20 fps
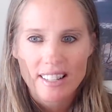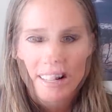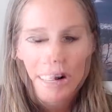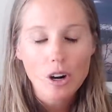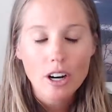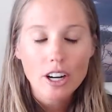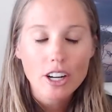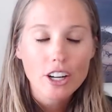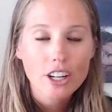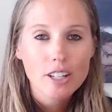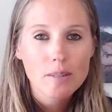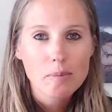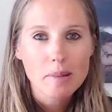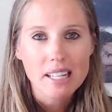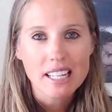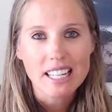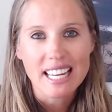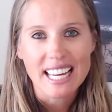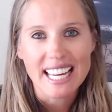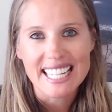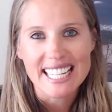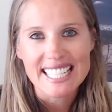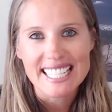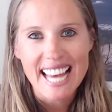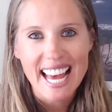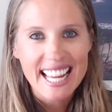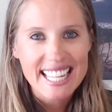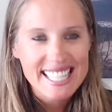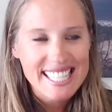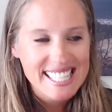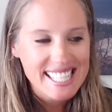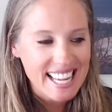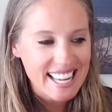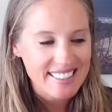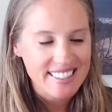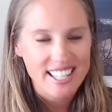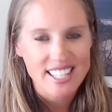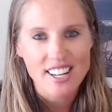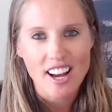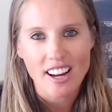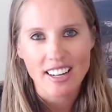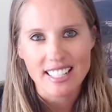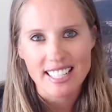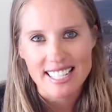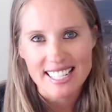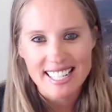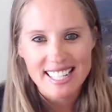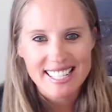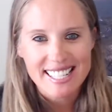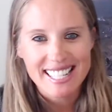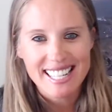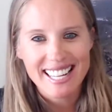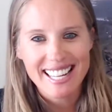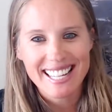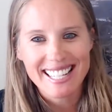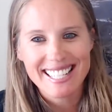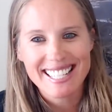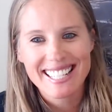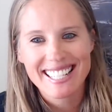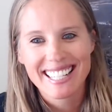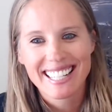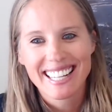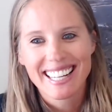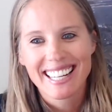Or it could be intense and then non-existent,